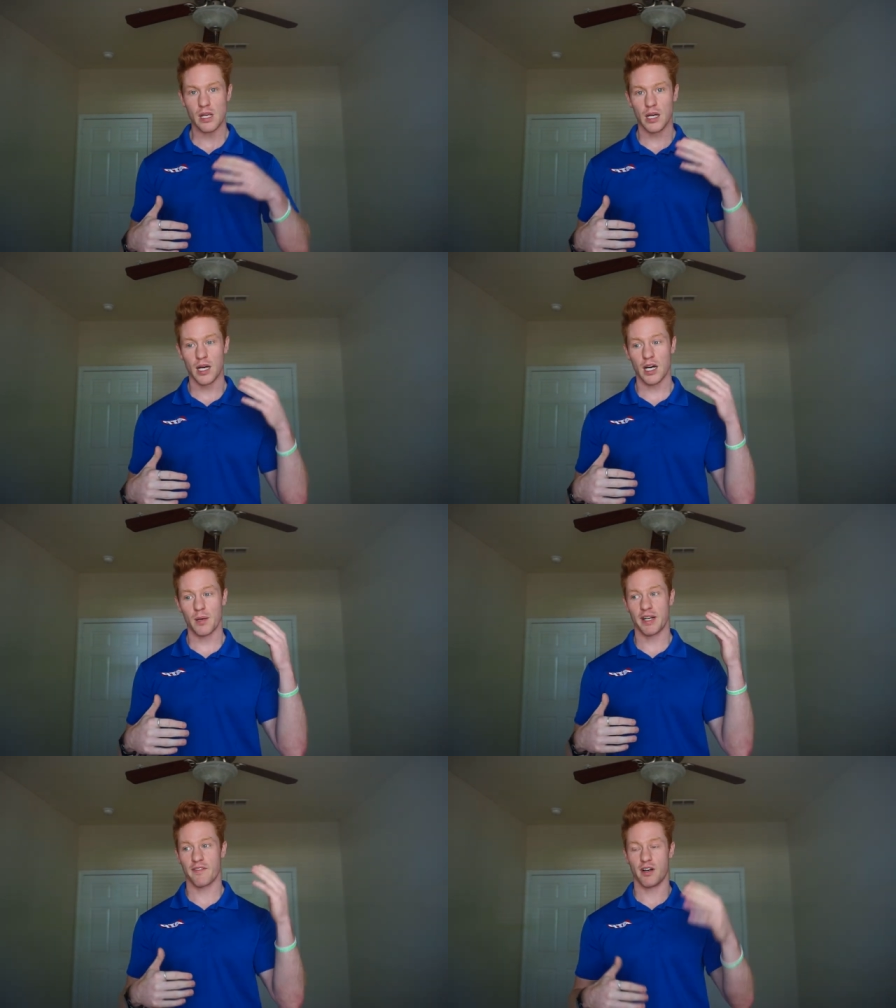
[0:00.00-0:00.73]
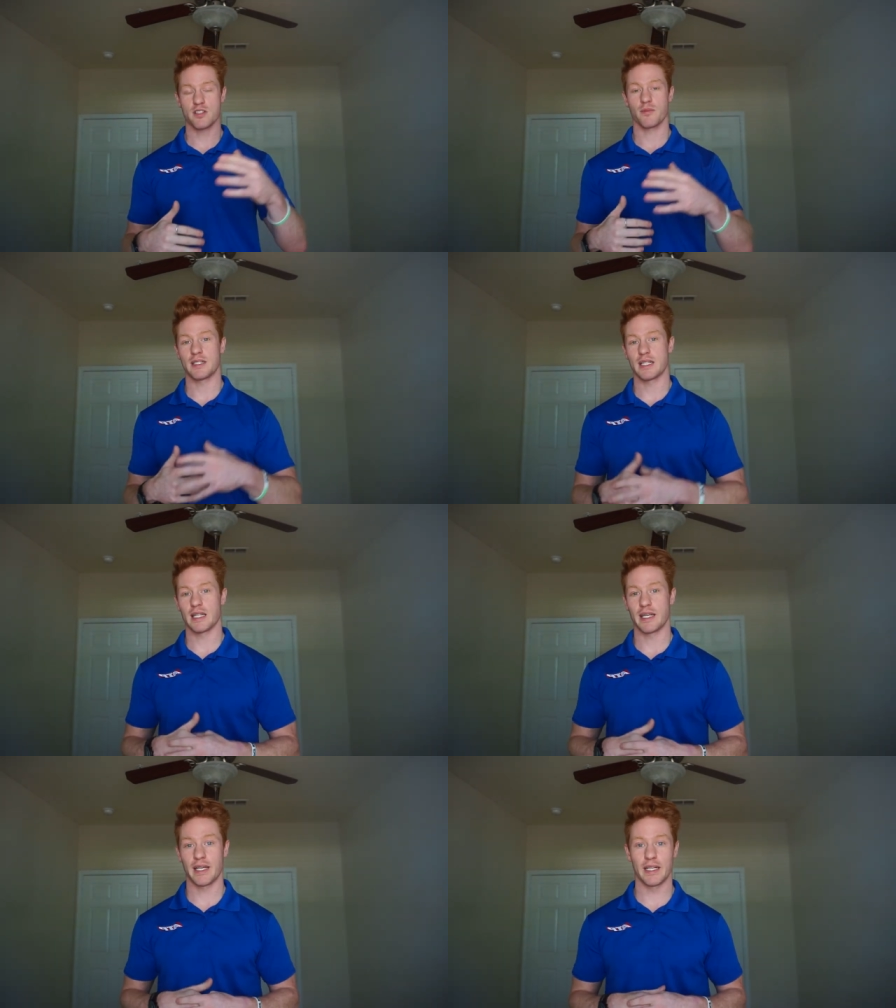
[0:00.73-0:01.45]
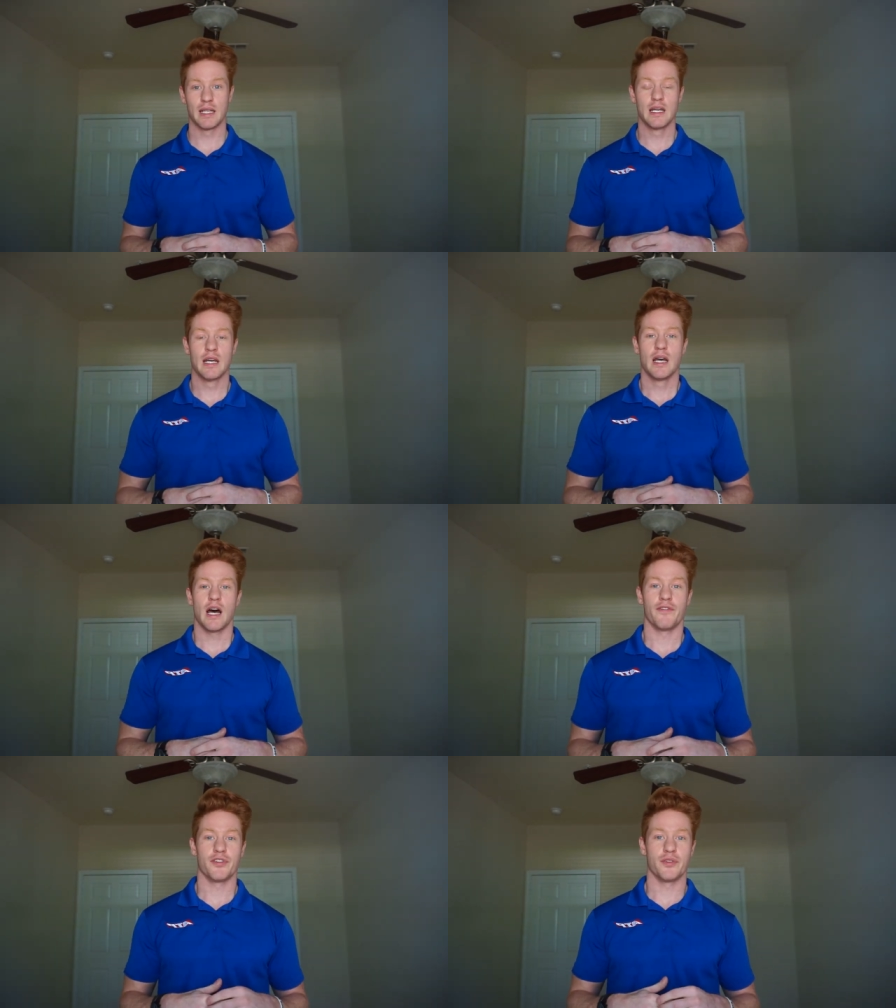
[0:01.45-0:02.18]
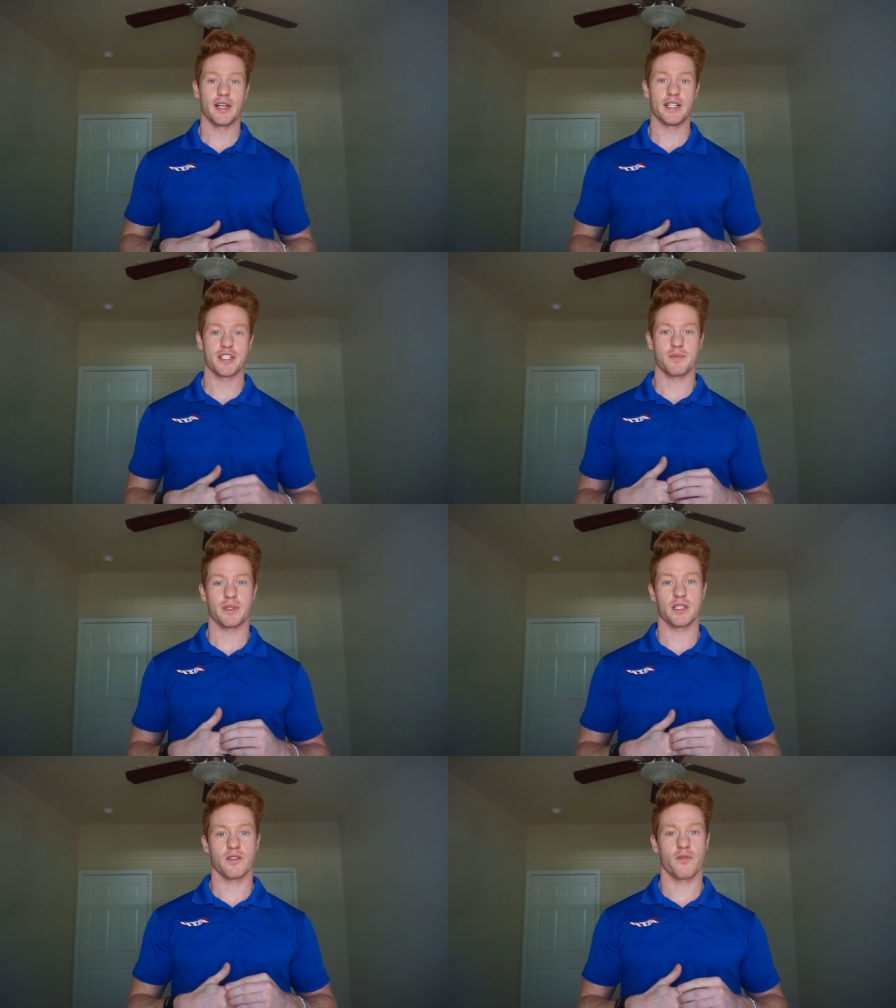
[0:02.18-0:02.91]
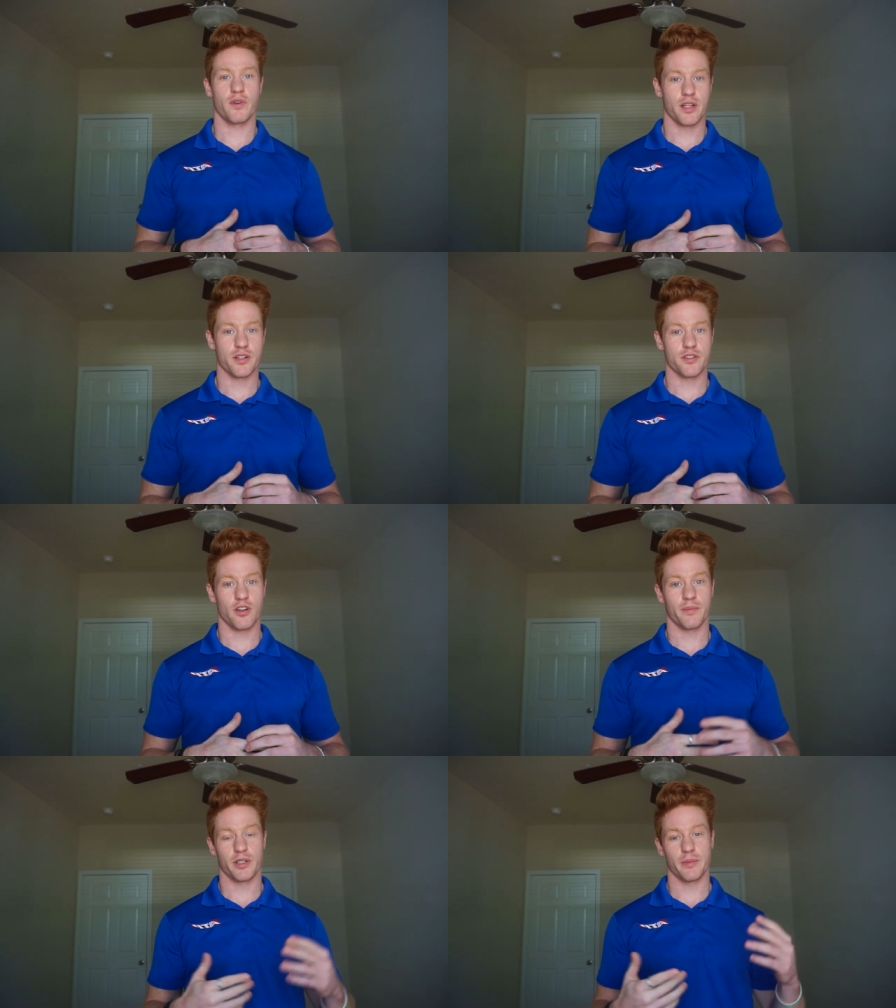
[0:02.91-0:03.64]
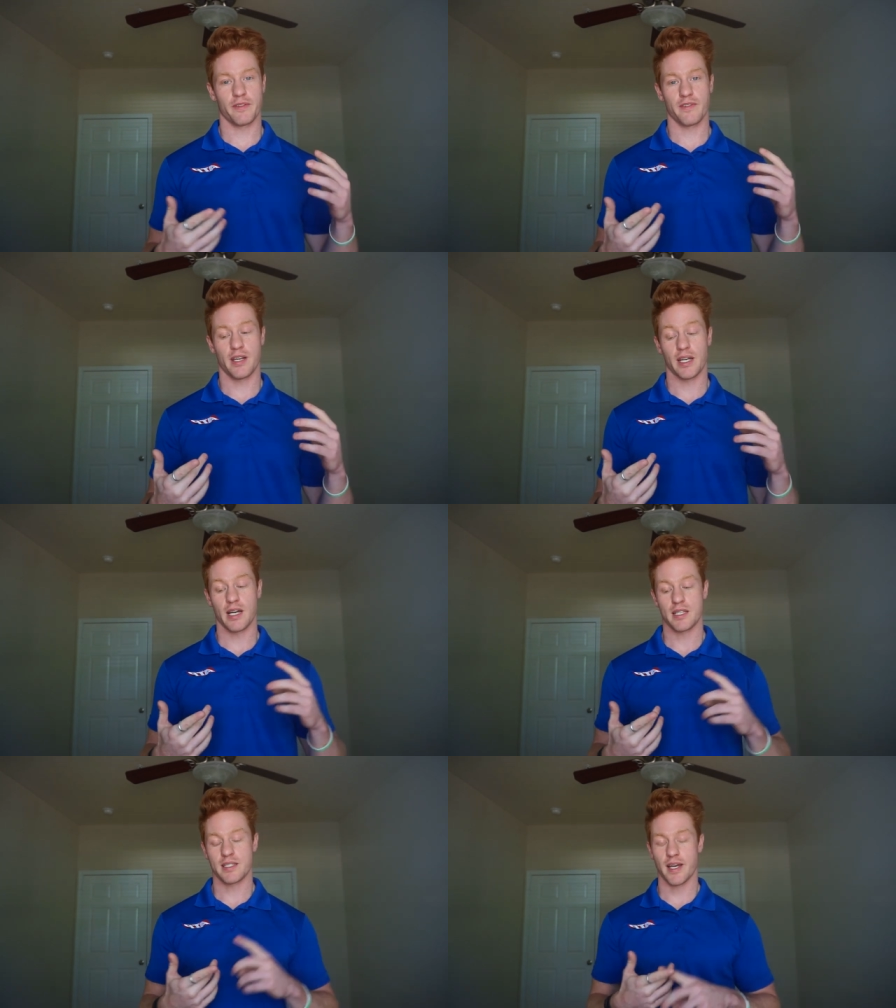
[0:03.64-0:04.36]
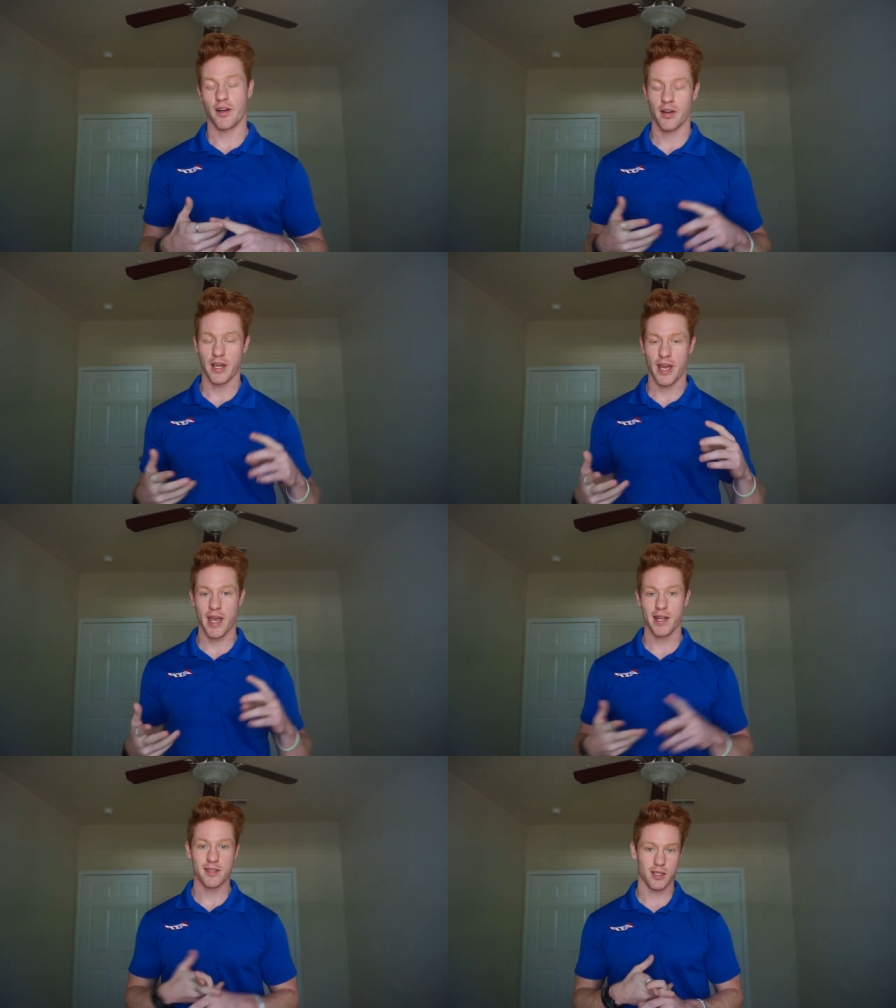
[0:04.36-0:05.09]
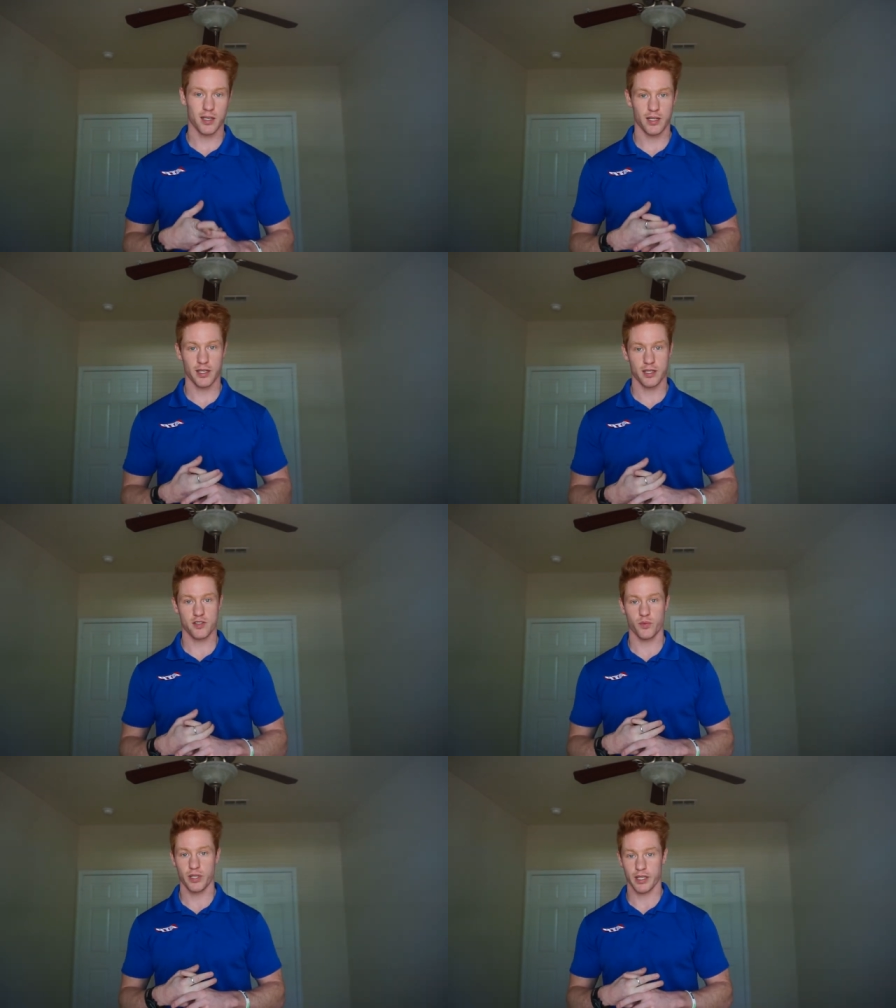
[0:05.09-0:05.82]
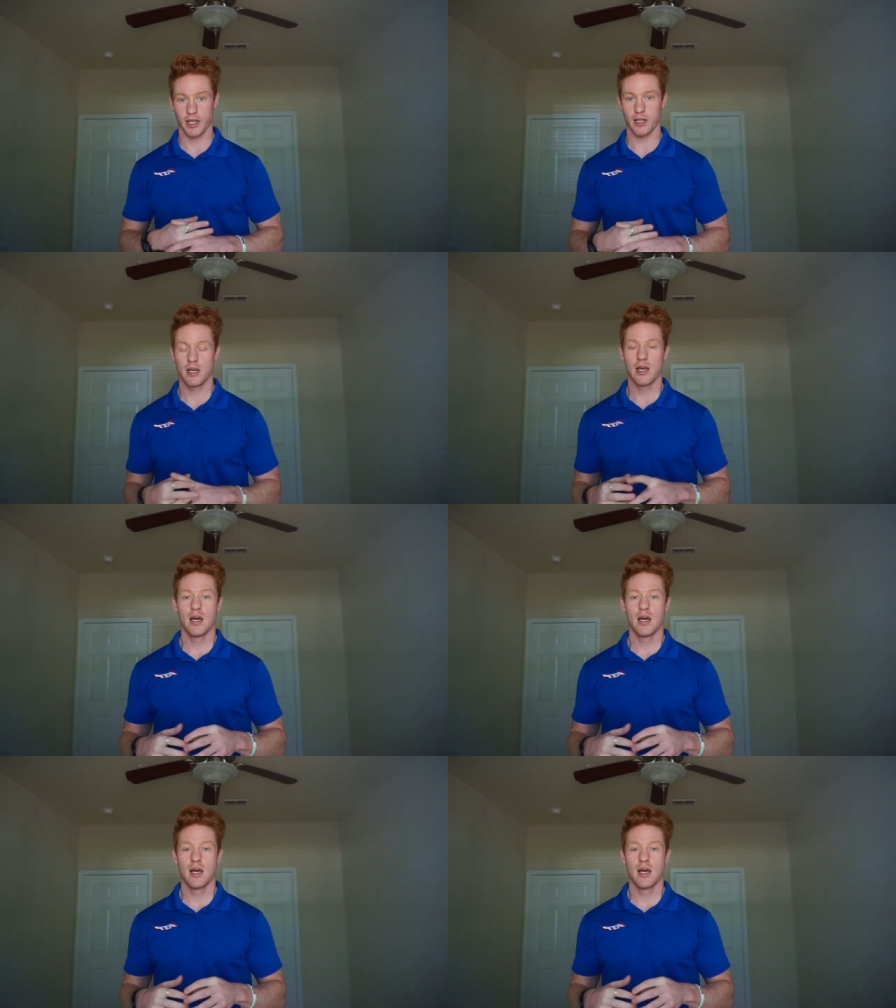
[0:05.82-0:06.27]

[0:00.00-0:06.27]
um, and I've also been delayed a few days just because of weather, so I'm going to be flying on Saturday and Sunday this weekend.